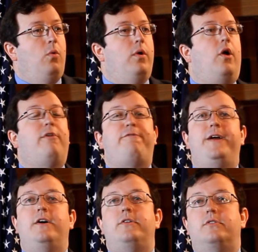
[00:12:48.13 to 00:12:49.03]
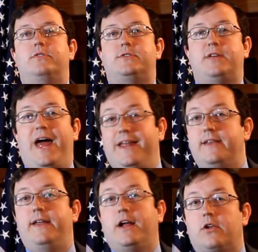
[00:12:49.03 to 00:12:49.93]
When our founders signed
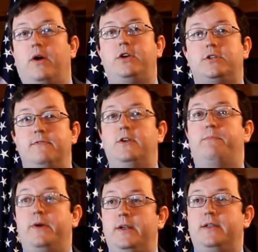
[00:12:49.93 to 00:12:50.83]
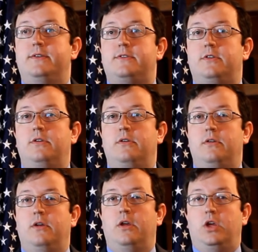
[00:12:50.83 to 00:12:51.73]
the Declaration of Independence,
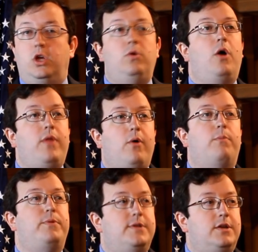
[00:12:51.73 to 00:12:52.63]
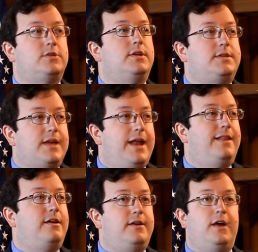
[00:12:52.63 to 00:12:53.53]
you know they were potentially
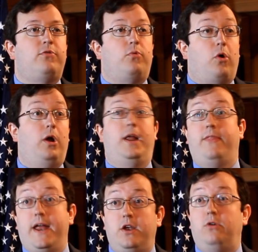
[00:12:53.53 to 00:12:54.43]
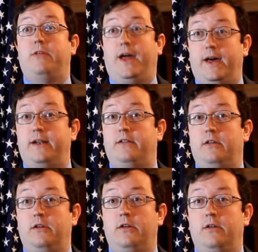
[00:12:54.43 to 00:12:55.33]
signing their death warrant, and they knew that.
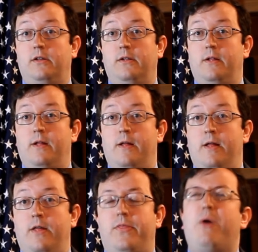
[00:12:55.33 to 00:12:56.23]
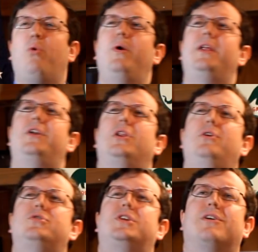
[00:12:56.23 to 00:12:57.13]
They were willing to
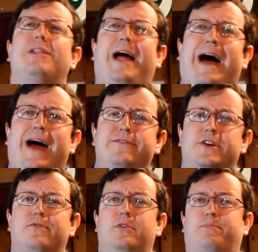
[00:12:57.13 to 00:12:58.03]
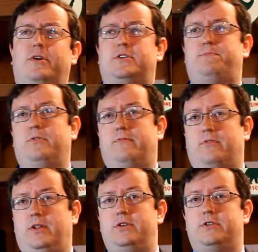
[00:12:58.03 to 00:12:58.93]
lose their lives over the principle of
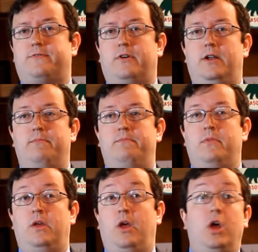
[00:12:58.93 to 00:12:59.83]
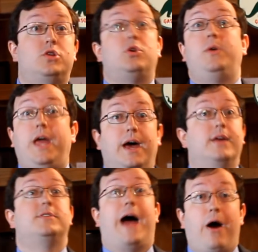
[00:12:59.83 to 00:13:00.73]
religious freedom. So
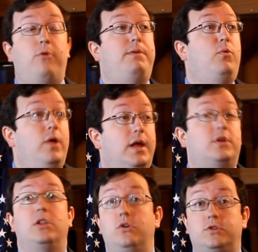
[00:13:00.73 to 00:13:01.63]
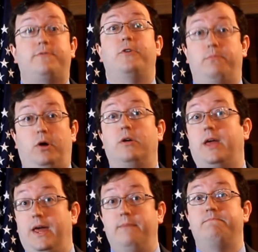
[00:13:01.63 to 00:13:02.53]
yes, I would be willing to lose a football
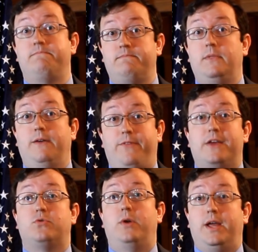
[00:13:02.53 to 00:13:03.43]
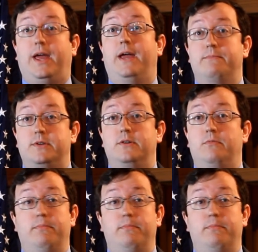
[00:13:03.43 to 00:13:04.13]
game if that's what it came to.